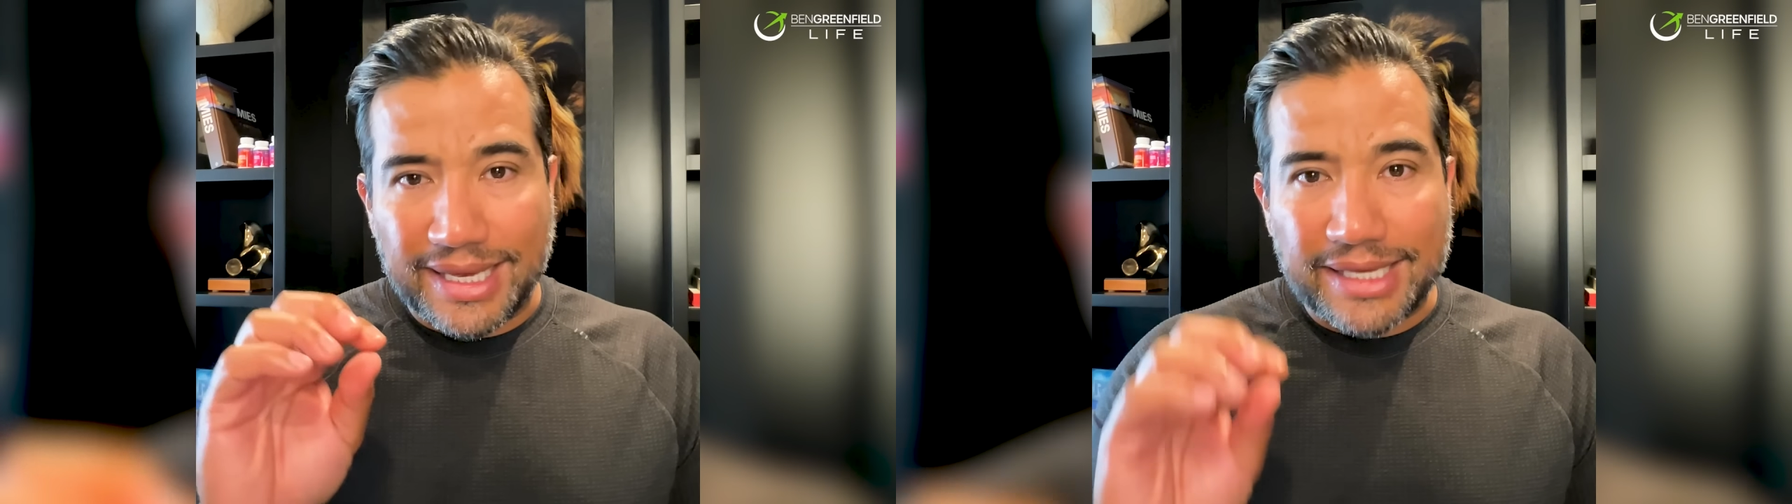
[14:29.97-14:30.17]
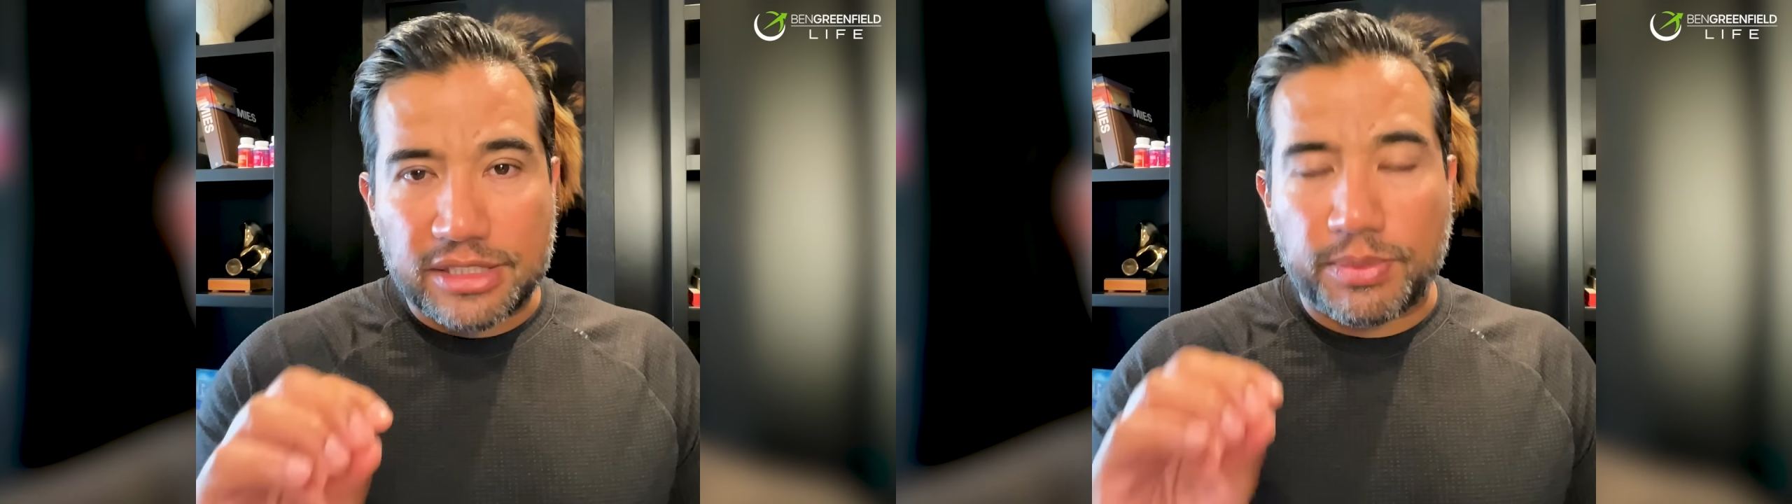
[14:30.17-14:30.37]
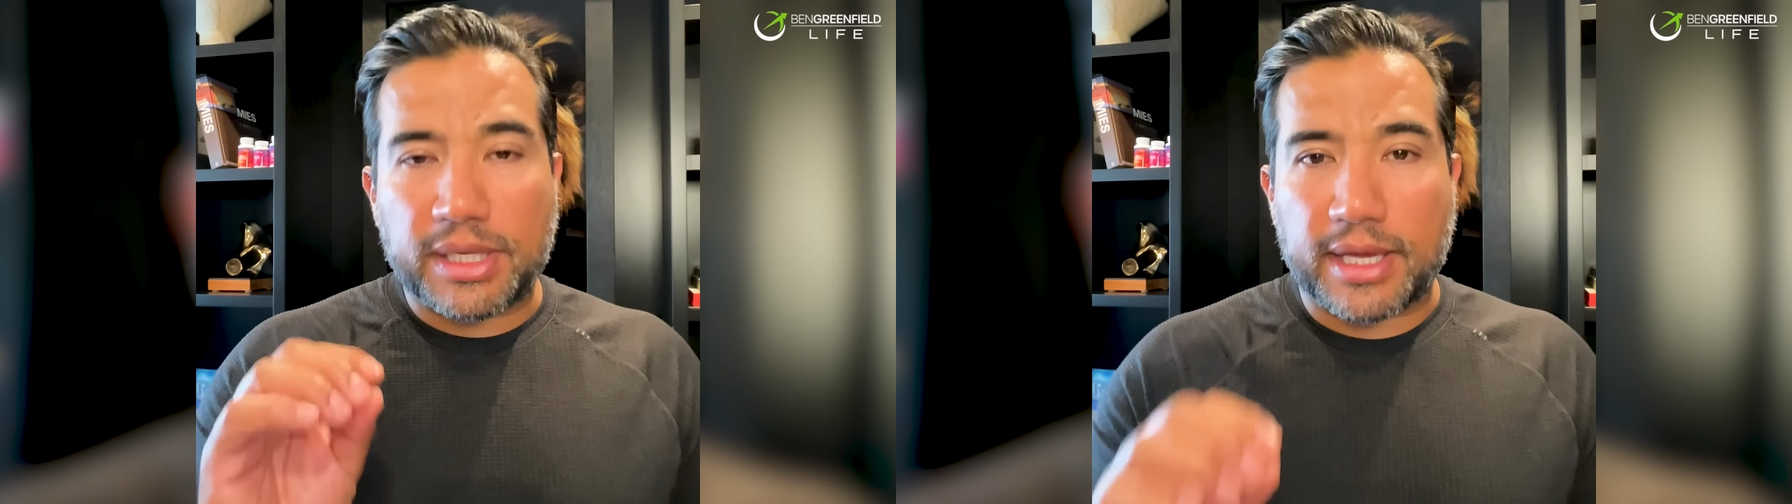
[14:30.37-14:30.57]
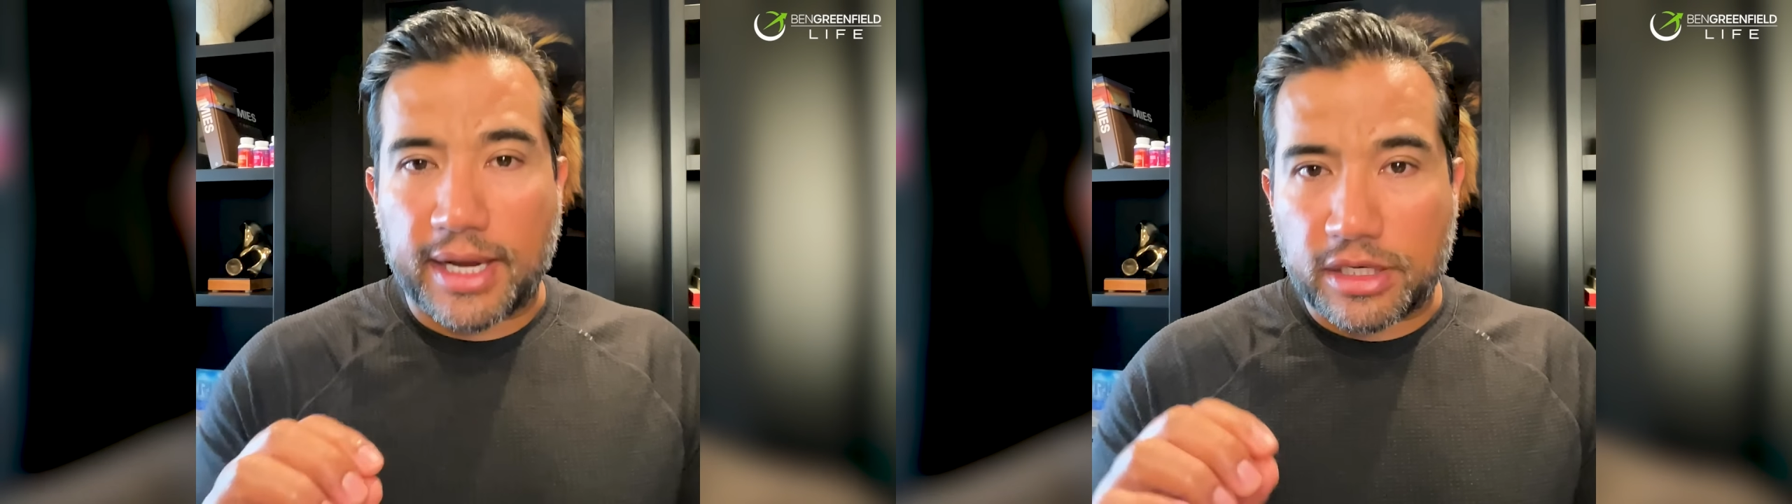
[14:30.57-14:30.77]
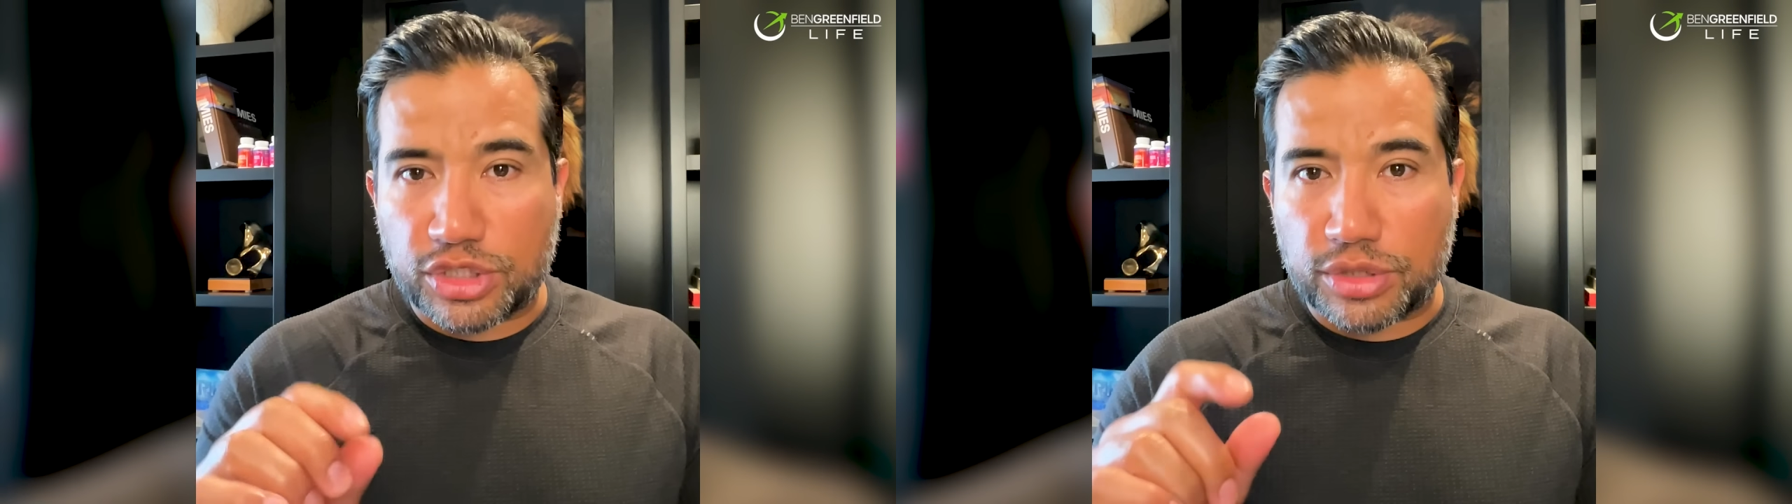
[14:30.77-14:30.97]
intimate
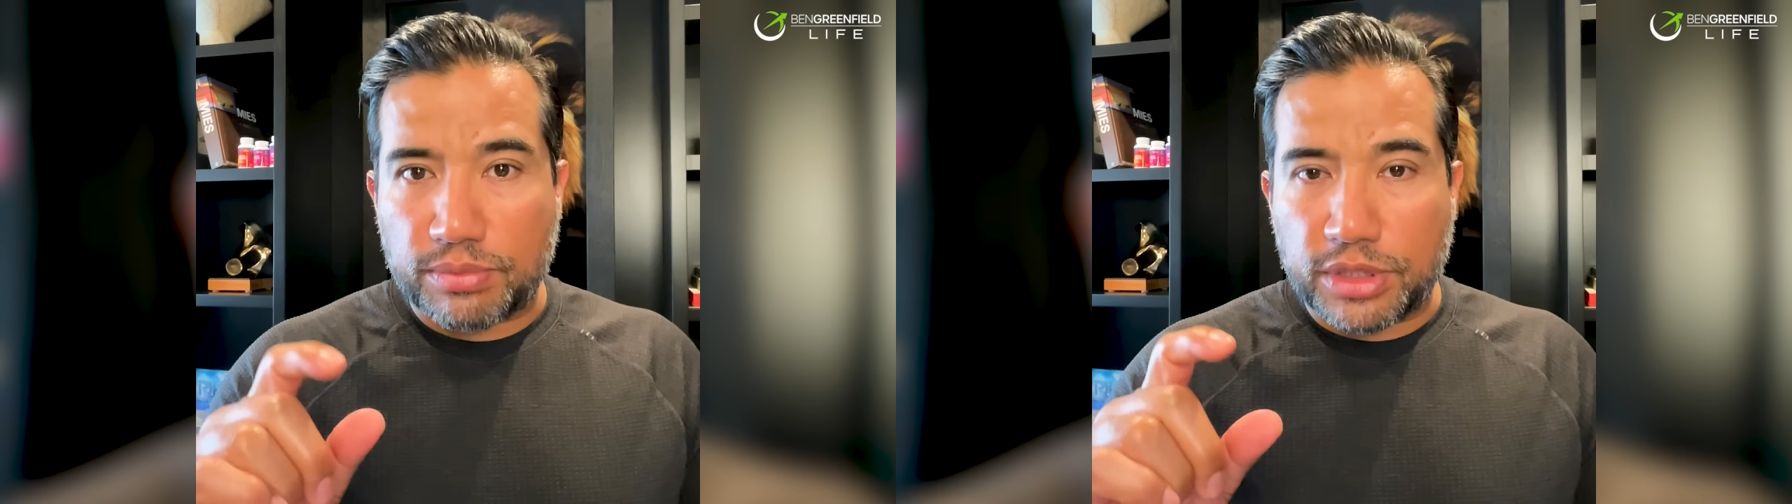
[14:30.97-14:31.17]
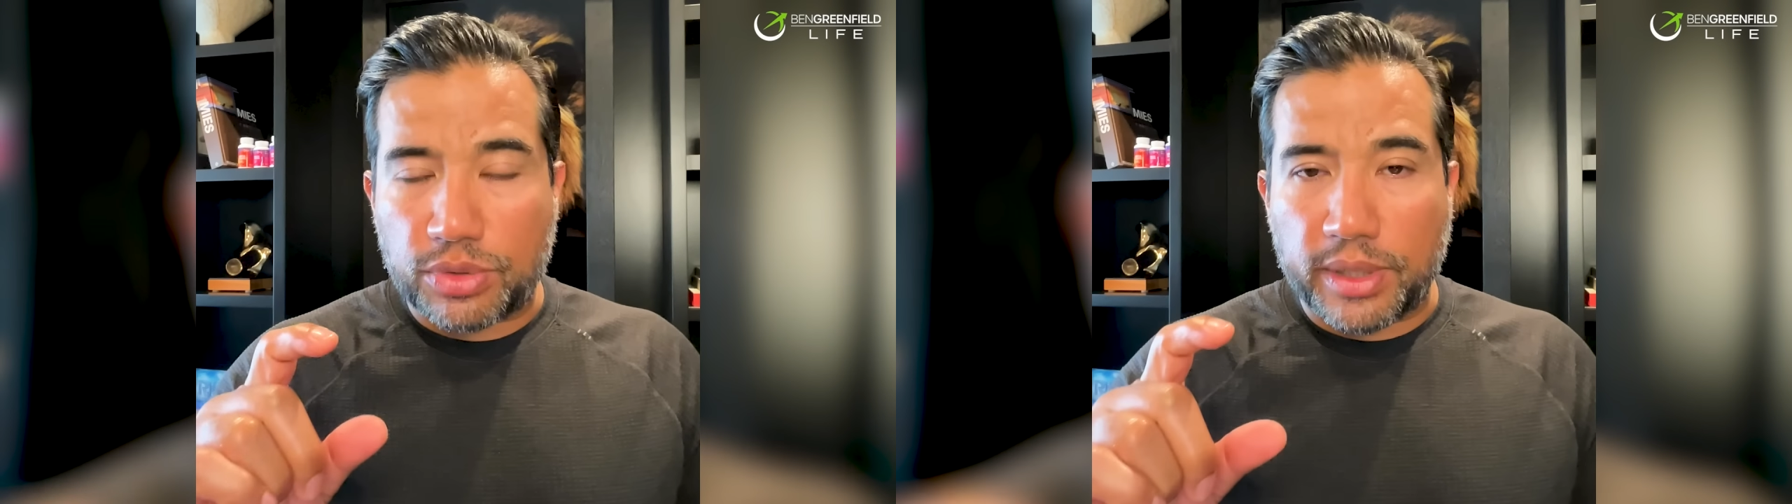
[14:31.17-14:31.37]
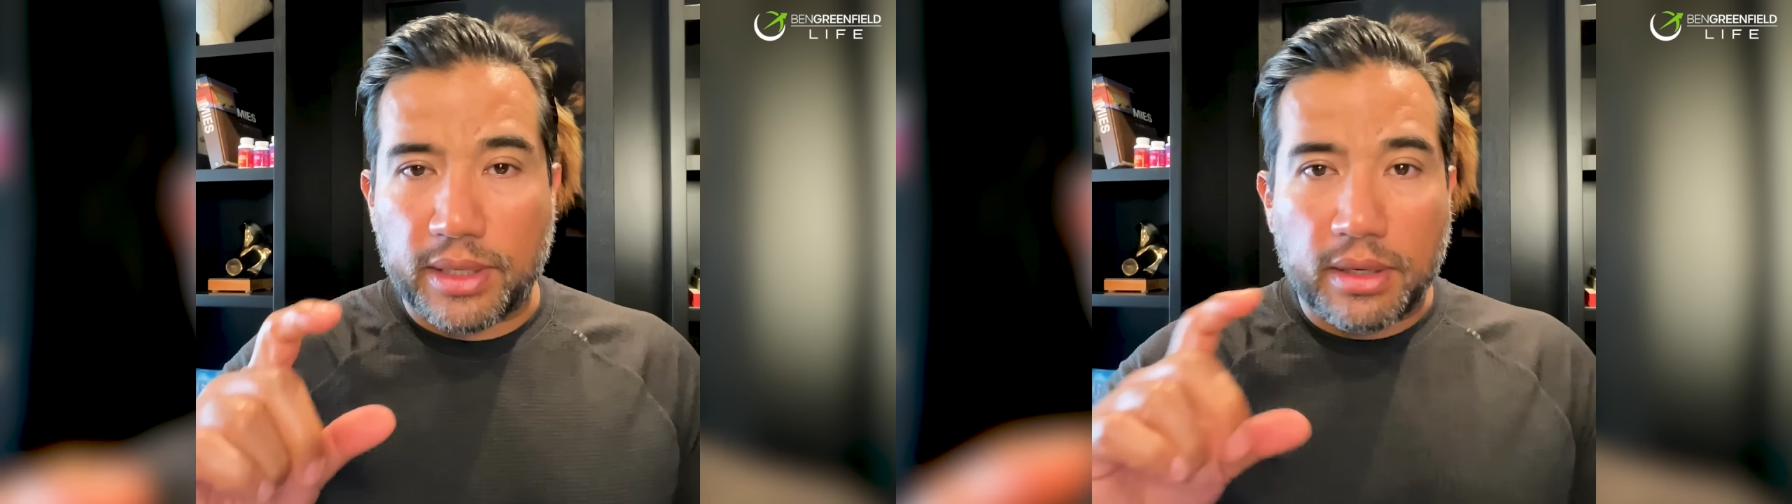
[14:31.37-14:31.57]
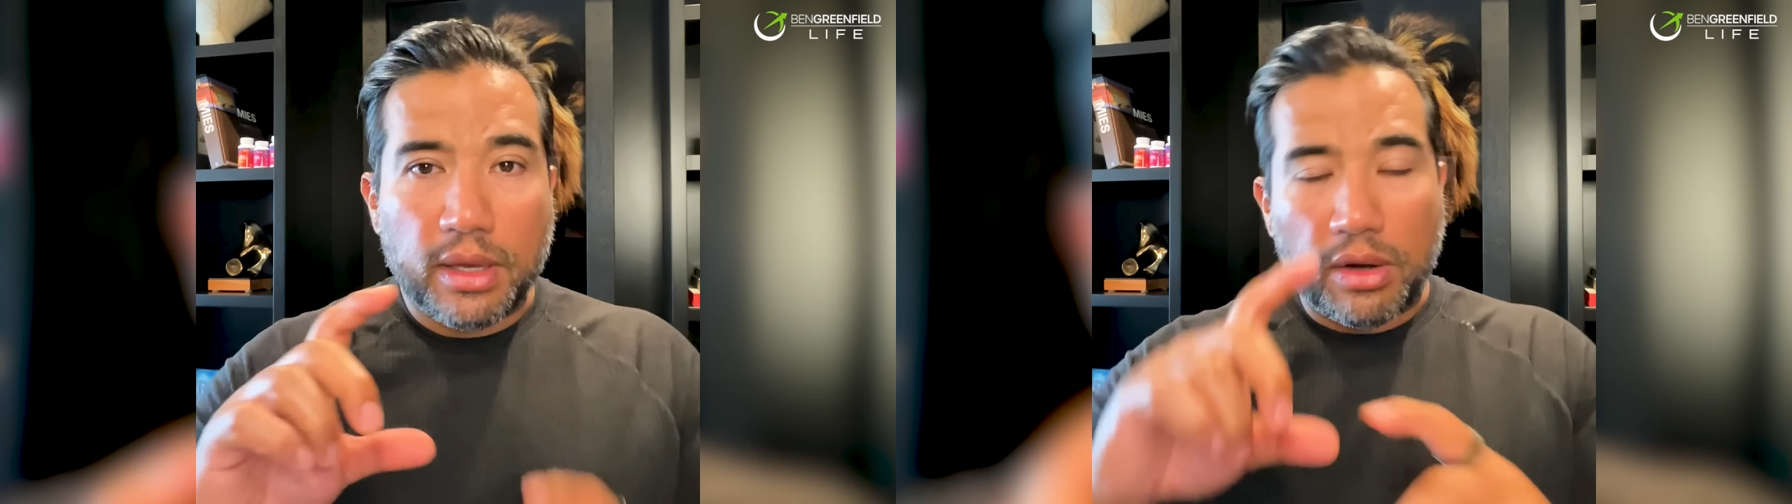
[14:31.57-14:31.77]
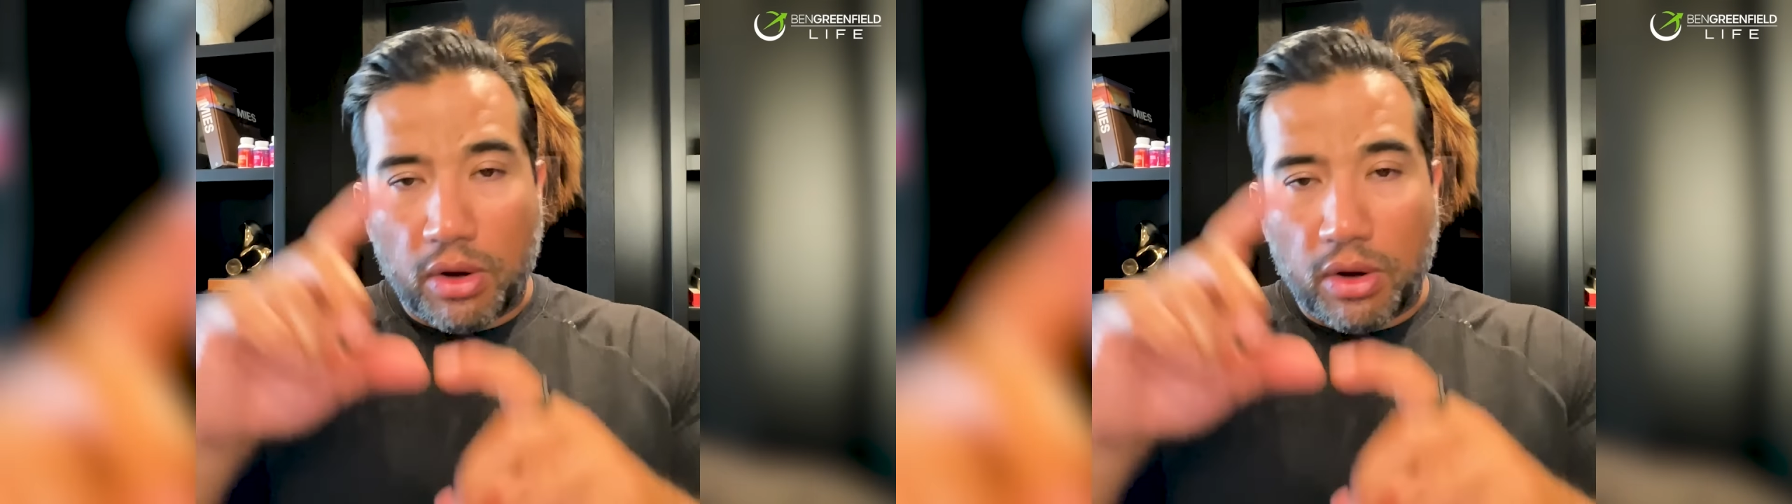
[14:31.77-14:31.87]
connection between